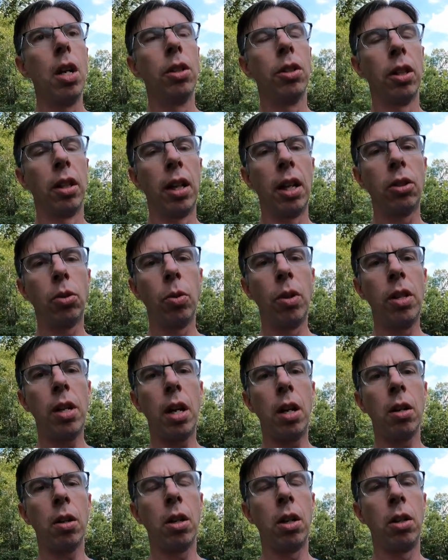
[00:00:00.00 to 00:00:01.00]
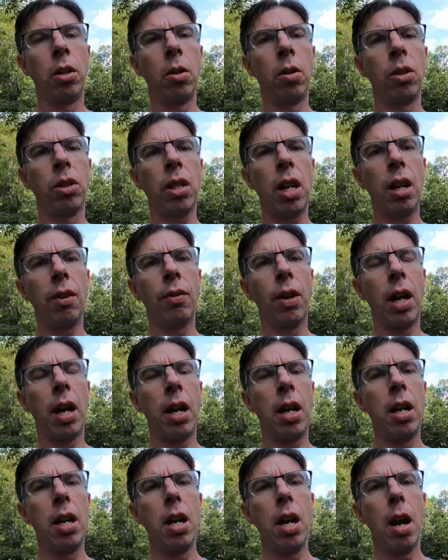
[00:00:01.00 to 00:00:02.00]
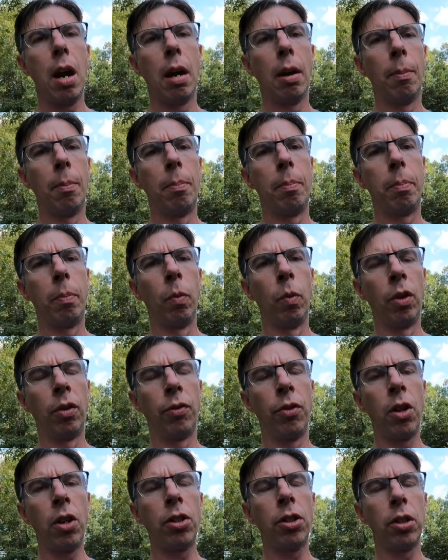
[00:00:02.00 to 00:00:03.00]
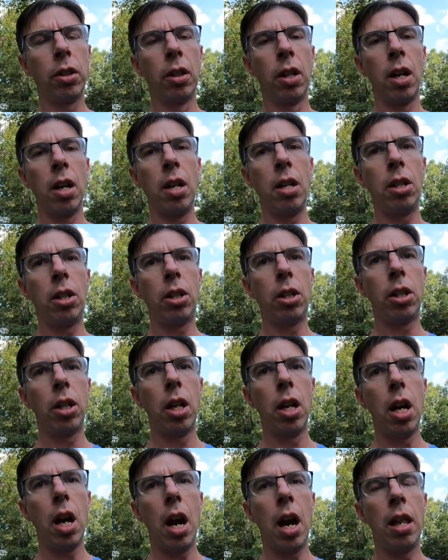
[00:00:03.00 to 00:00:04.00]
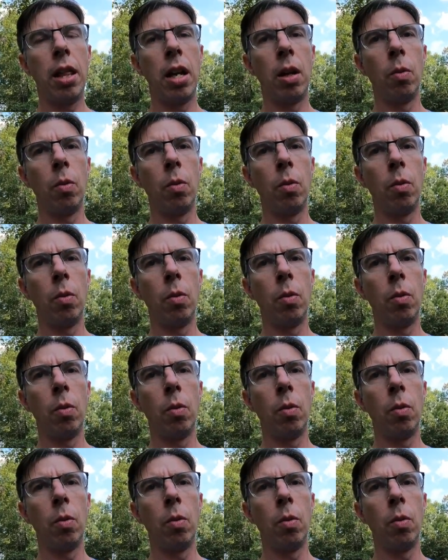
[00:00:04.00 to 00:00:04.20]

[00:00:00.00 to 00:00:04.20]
so the next one that you're going to do is kind of a, a reverse lunge and